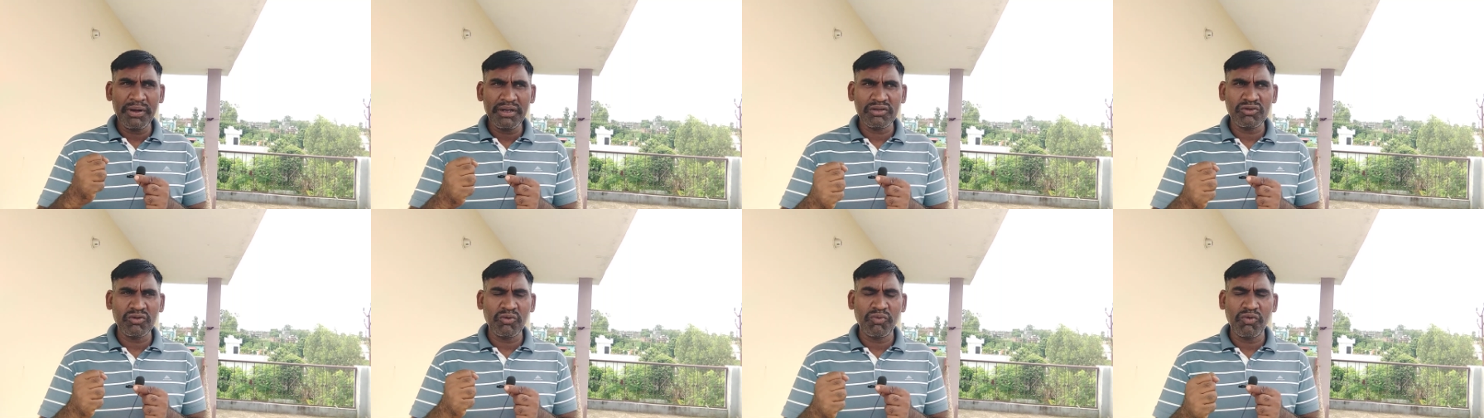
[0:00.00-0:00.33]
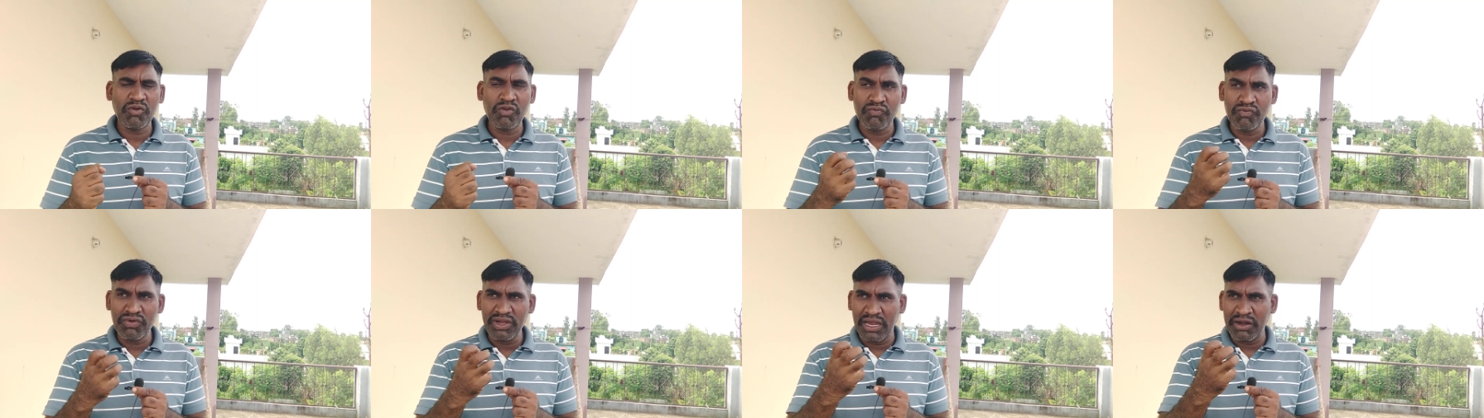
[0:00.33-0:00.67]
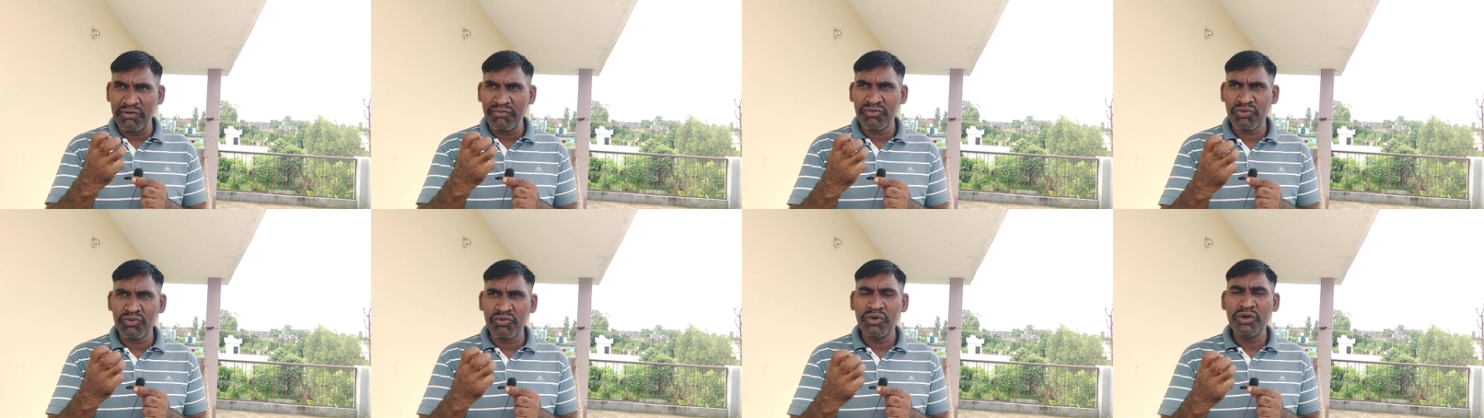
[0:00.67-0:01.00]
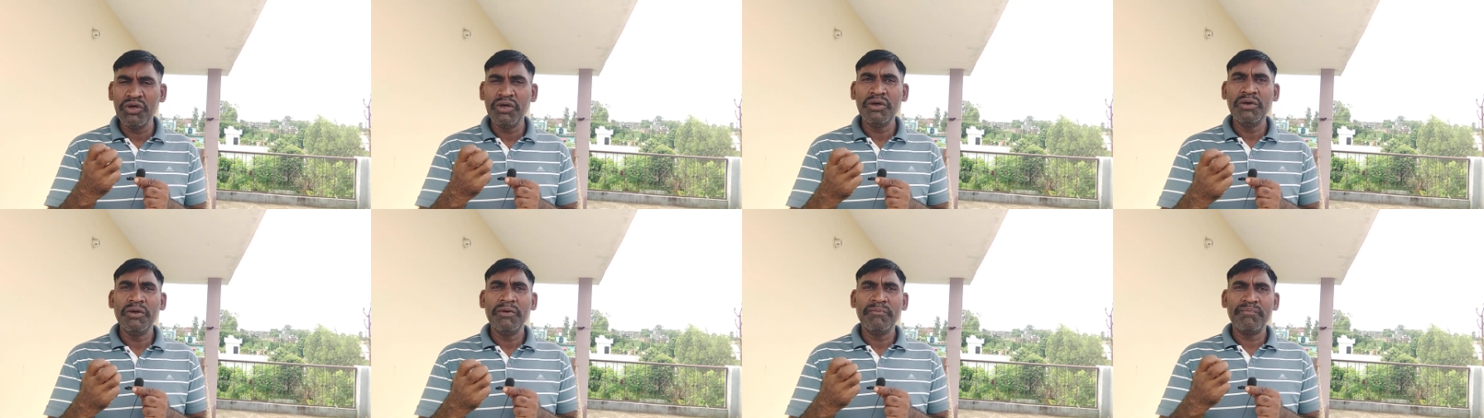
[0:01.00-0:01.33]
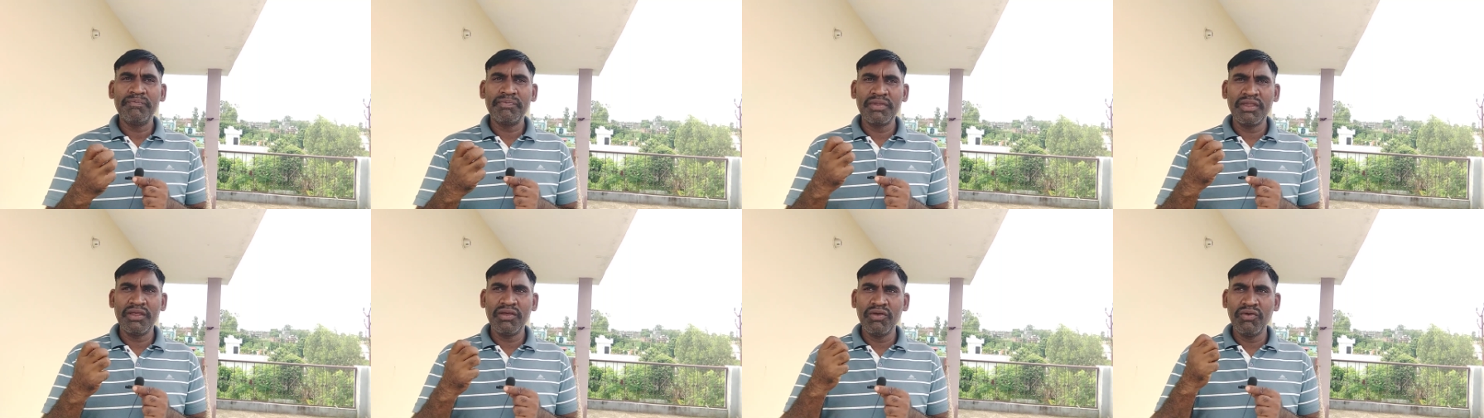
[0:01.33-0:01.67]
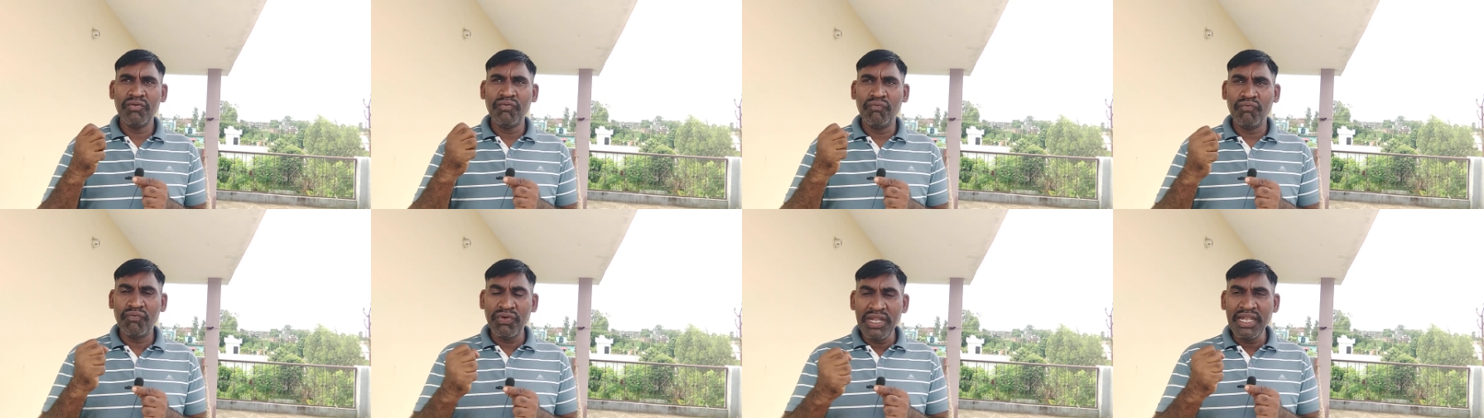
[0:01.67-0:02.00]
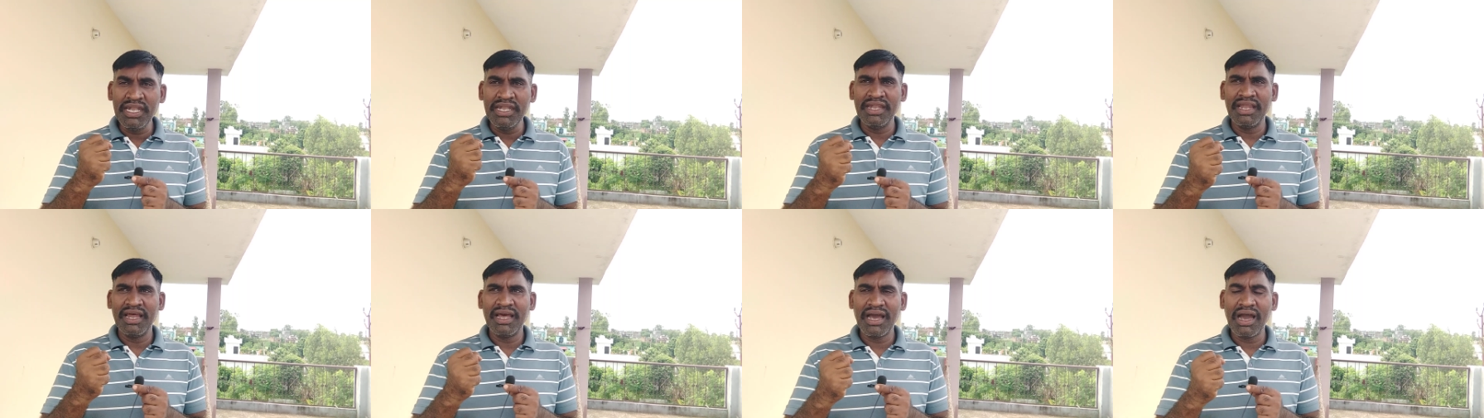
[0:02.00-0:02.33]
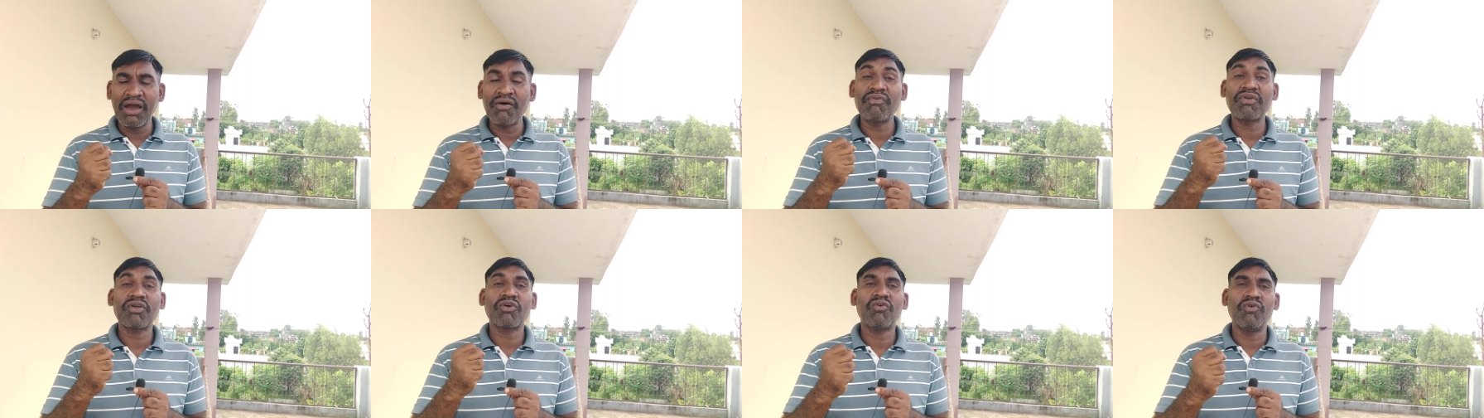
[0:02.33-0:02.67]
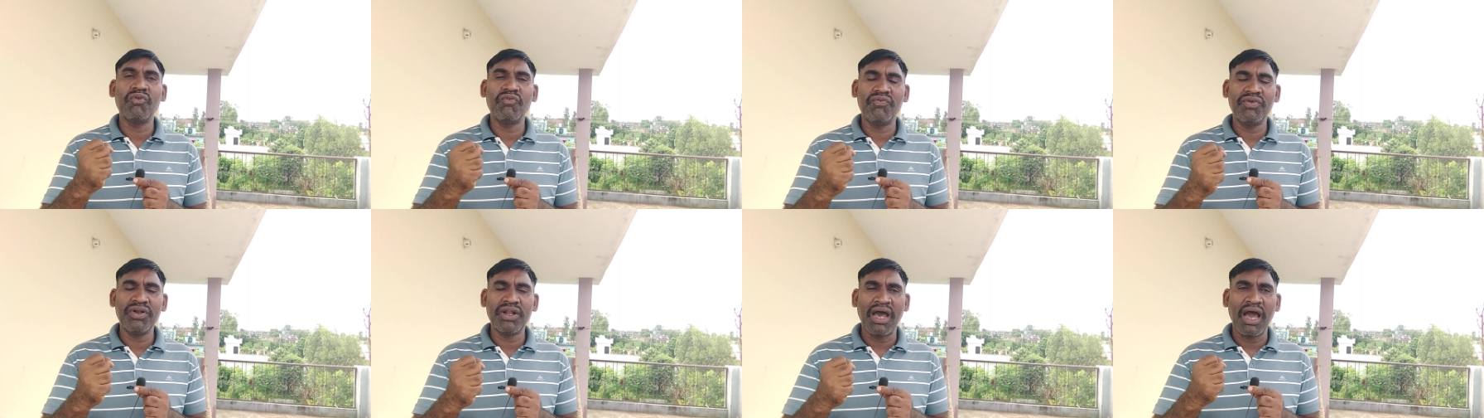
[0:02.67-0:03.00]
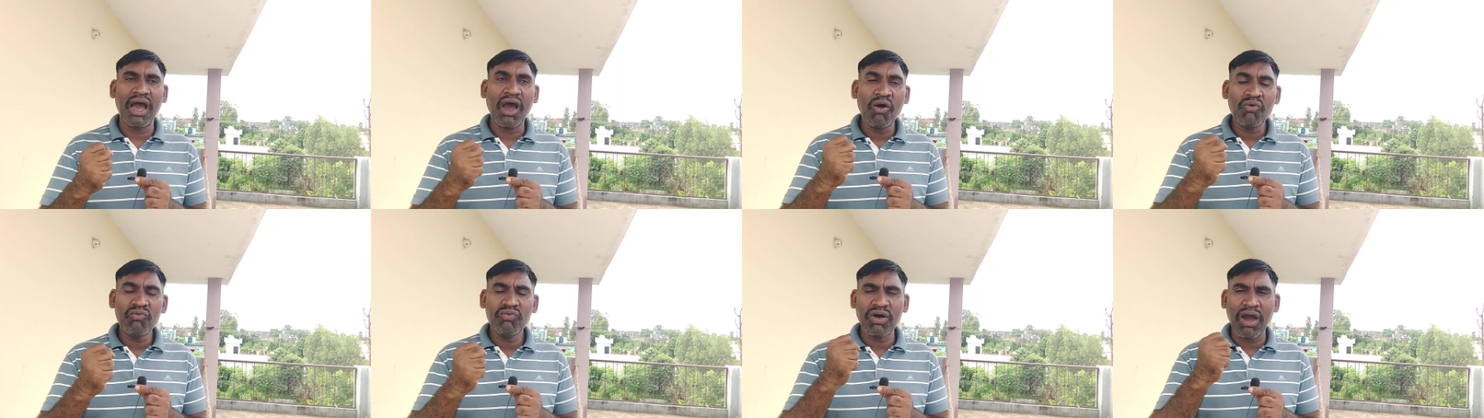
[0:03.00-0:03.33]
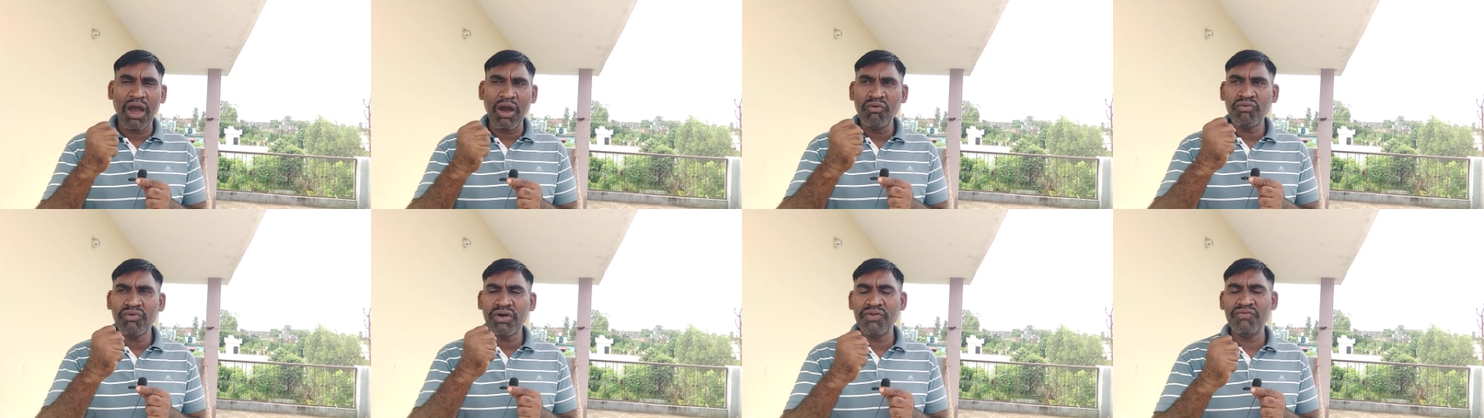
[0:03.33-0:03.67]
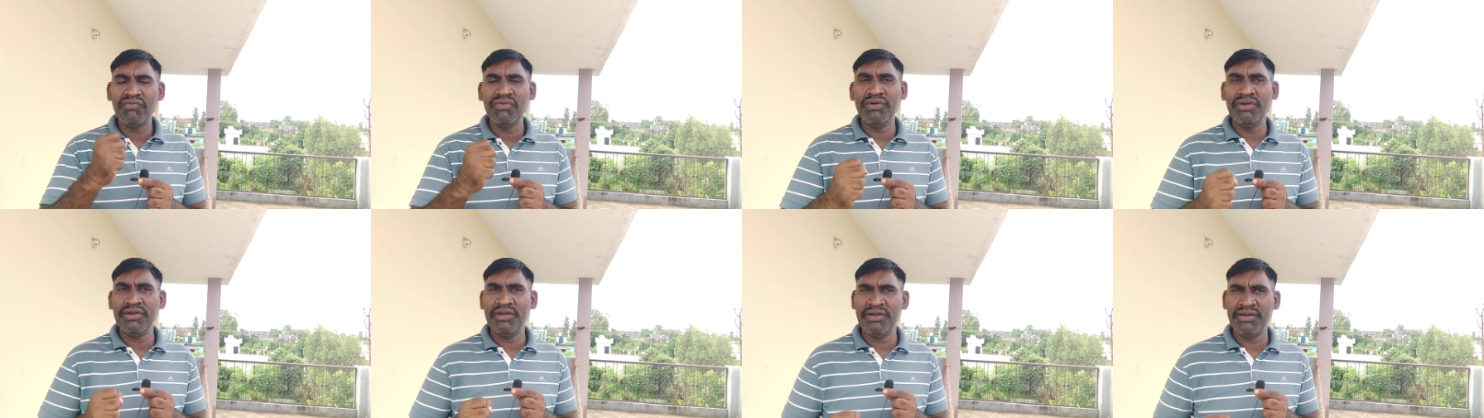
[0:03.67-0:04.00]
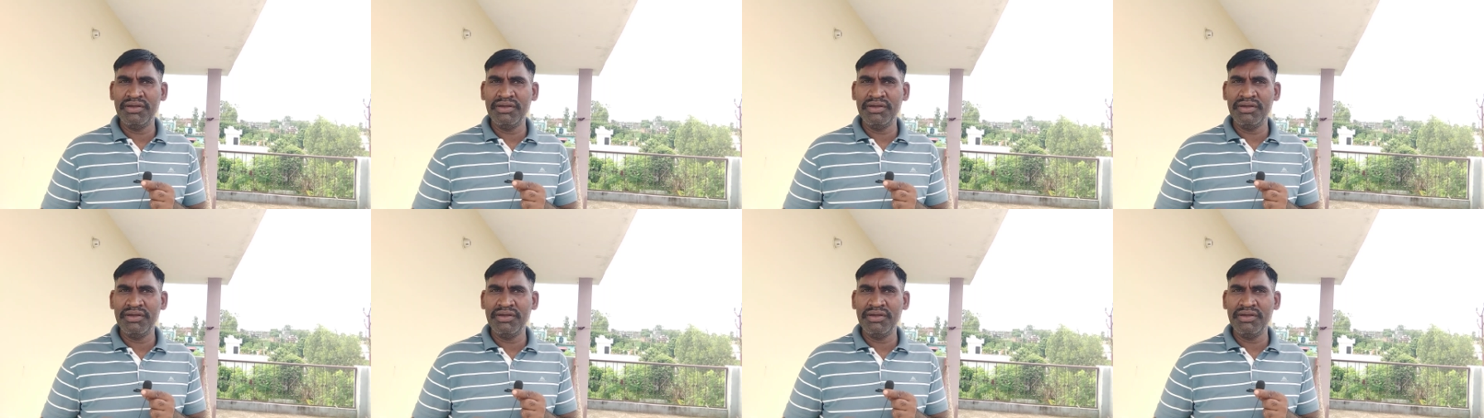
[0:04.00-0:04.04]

First of all, we have to uh, win our confidence. How how can we?